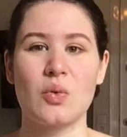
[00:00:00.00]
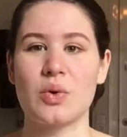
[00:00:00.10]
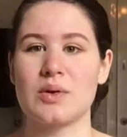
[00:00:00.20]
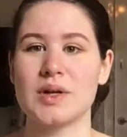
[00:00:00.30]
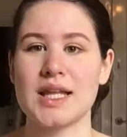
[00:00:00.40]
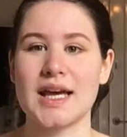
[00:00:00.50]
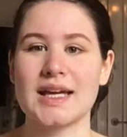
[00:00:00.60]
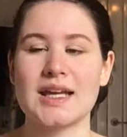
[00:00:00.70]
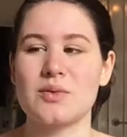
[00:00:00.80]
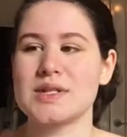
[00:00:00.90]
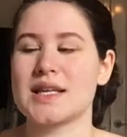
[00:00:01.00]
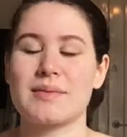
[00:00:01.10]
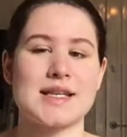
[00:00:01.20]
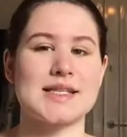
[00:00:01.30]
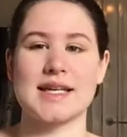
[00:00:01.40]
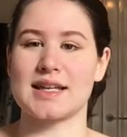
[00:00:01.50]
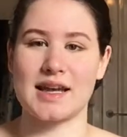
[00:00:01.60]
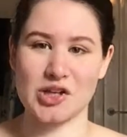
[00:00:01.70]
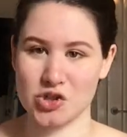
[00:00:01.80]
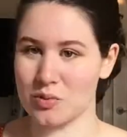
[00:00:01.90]
We were like, he was like my second
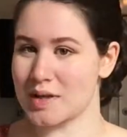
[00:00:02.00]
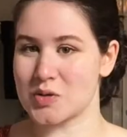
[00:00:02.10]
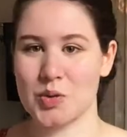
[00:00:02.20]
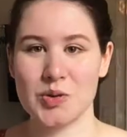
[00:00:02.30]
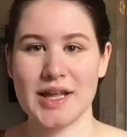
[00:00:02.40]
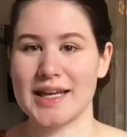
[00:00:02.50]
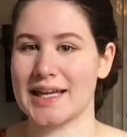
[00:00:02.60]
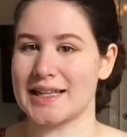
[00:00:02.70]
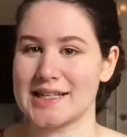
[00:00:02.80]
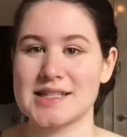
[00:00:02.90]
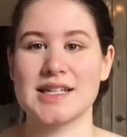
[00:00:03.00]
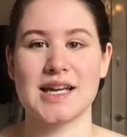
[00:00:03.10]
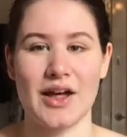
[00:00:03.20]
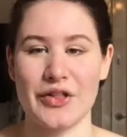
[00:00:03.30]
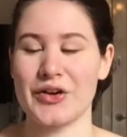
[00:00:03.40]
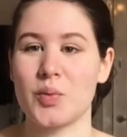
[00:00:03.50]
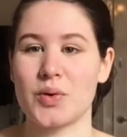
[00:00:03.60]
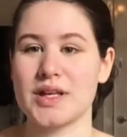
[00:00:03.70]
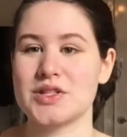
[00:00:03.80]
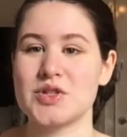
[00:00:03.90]
angel because we were like in this together.
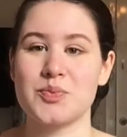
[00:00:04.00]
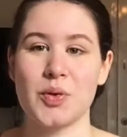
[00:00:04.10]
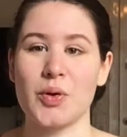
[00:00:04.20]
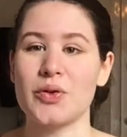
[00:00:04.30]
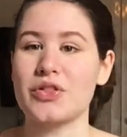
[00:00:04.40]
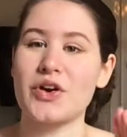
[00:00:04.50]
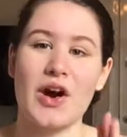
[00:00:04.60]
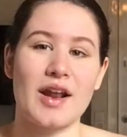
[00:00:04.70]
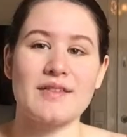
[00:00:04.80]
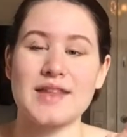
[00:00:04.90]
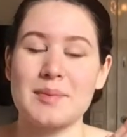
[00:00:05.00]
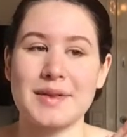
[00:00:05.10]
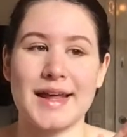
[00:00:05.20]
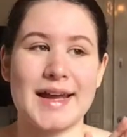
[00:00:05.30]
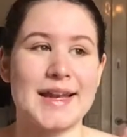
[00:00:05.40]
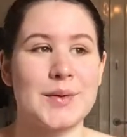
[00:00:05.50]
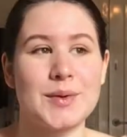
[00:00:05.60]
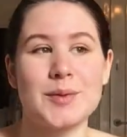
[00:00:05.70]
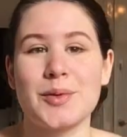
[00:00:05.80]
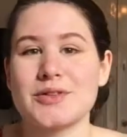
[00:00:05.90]
We just both got off that plane and
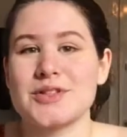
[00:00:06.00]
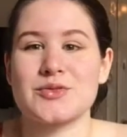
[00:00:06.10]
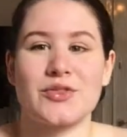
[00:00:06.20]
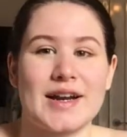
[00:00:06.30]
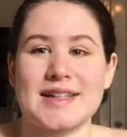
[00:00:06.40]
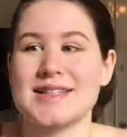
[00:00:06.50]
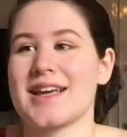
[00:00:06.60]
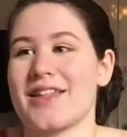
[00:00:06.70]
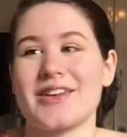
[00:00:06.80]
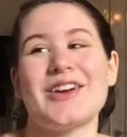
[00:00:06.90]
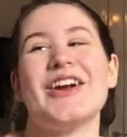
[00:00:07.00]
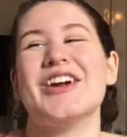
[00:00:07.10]
we were both just running together.